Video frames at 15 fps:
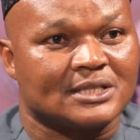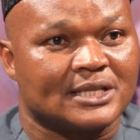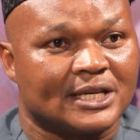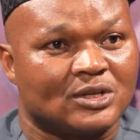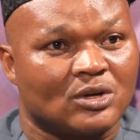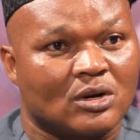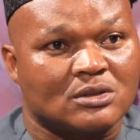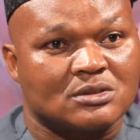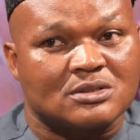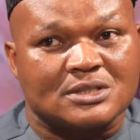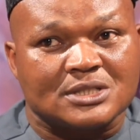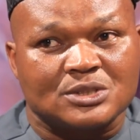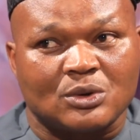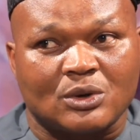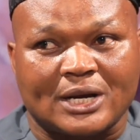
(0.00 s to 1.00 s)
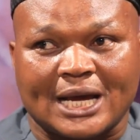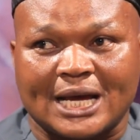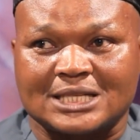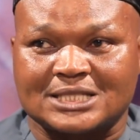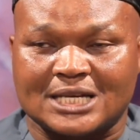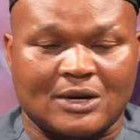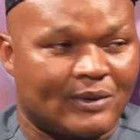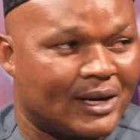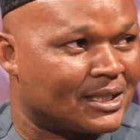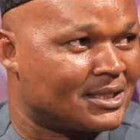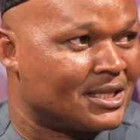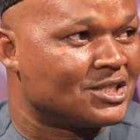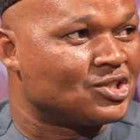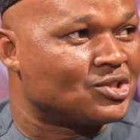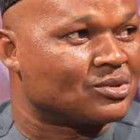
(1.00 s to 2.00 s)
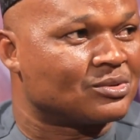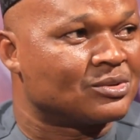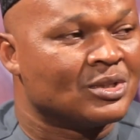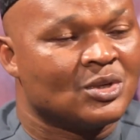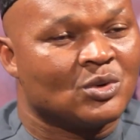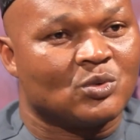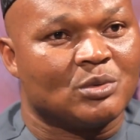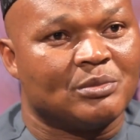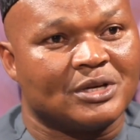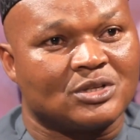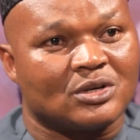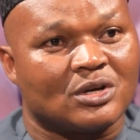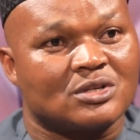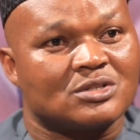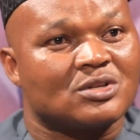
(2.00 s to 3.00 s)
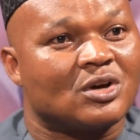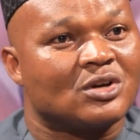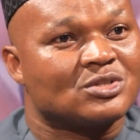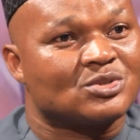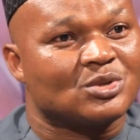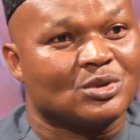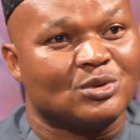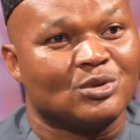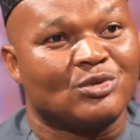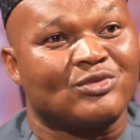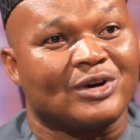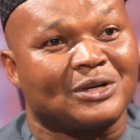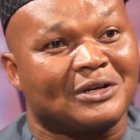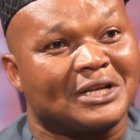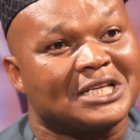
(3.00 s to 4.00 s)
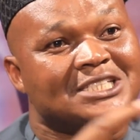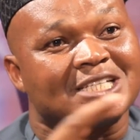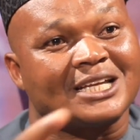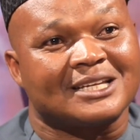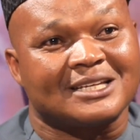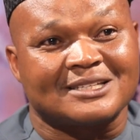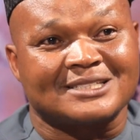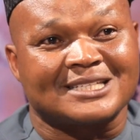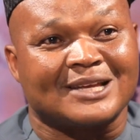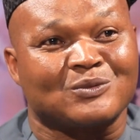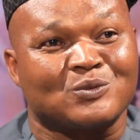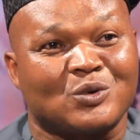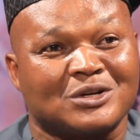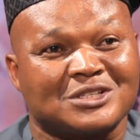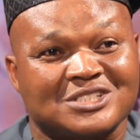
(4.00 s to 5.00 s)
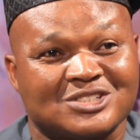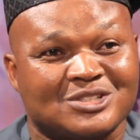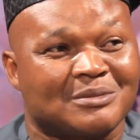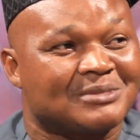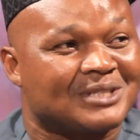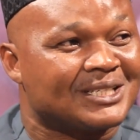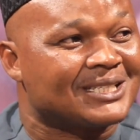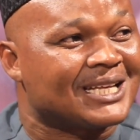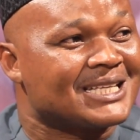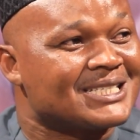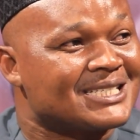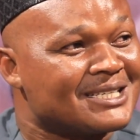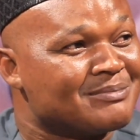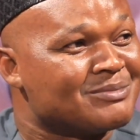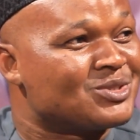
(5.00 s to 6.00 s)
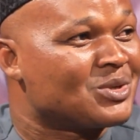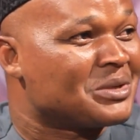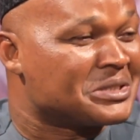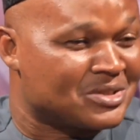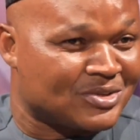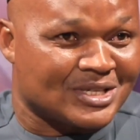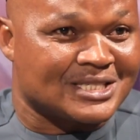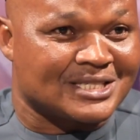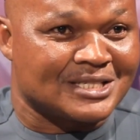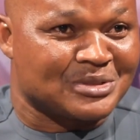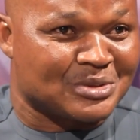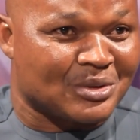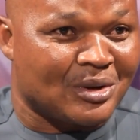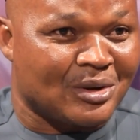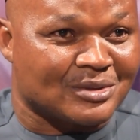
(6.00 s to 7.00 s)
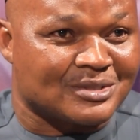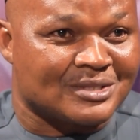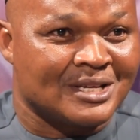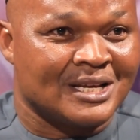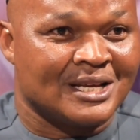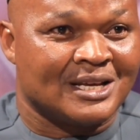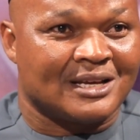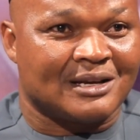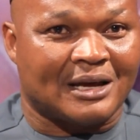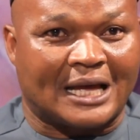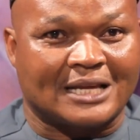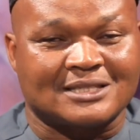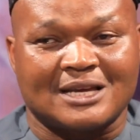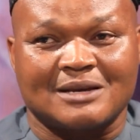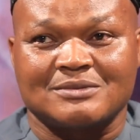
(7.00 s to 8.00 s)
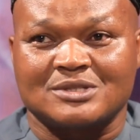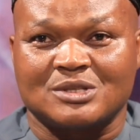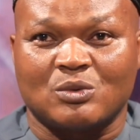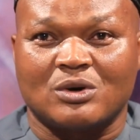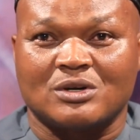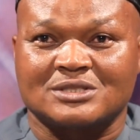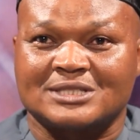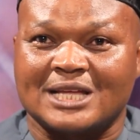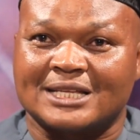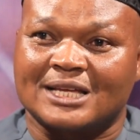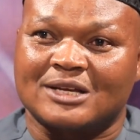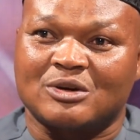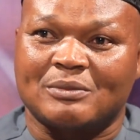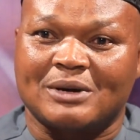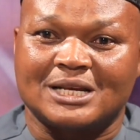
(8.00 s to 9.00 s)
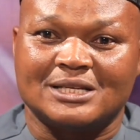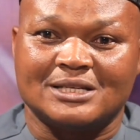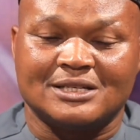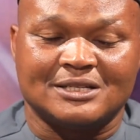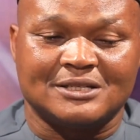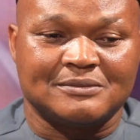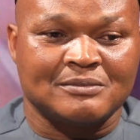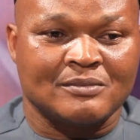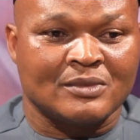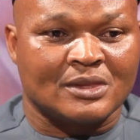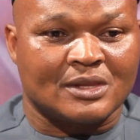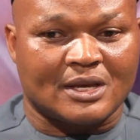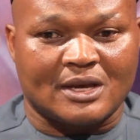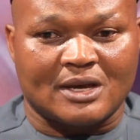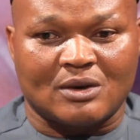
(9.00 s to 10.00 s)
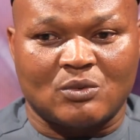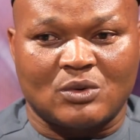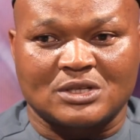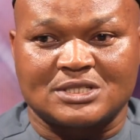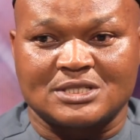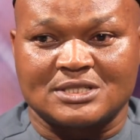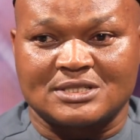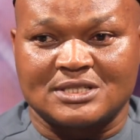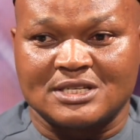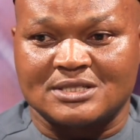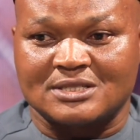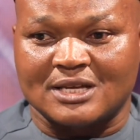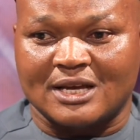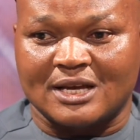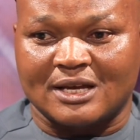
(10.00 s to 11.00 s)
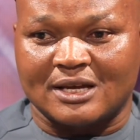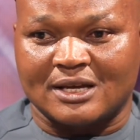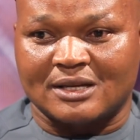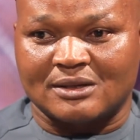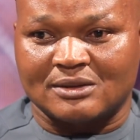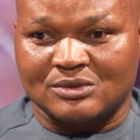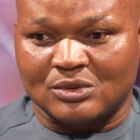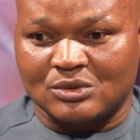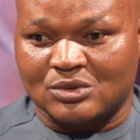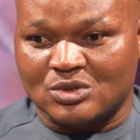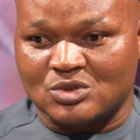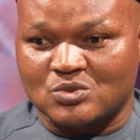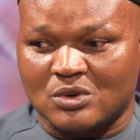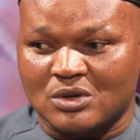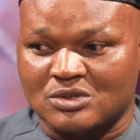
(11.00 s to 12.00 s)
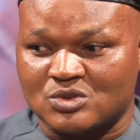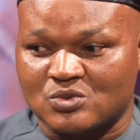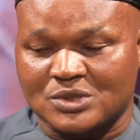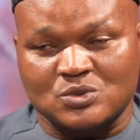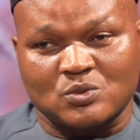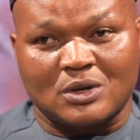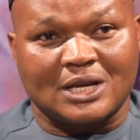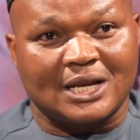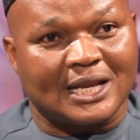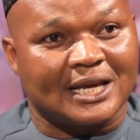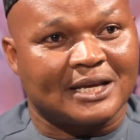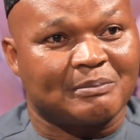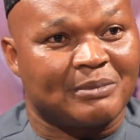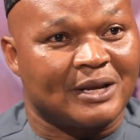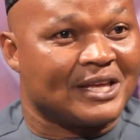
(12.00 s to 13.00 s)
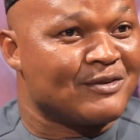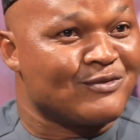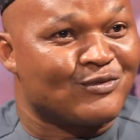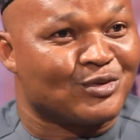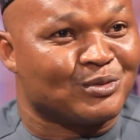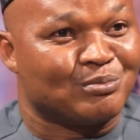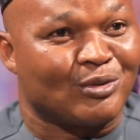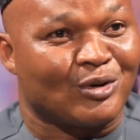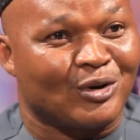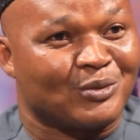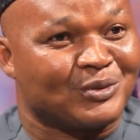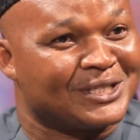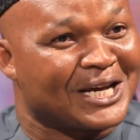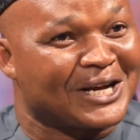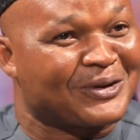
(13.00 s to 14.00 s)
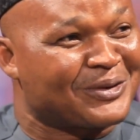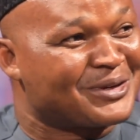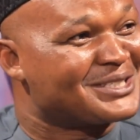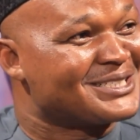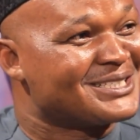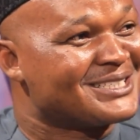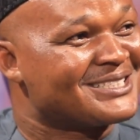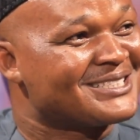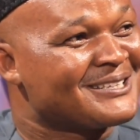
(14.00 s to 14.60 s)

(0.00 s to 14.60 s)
They don't, catch our attention. We may just also look for another channels and watch something that seems so interesting to us. At times, the ones that are normally what is this? Those ones with one leg playing football with their crutches.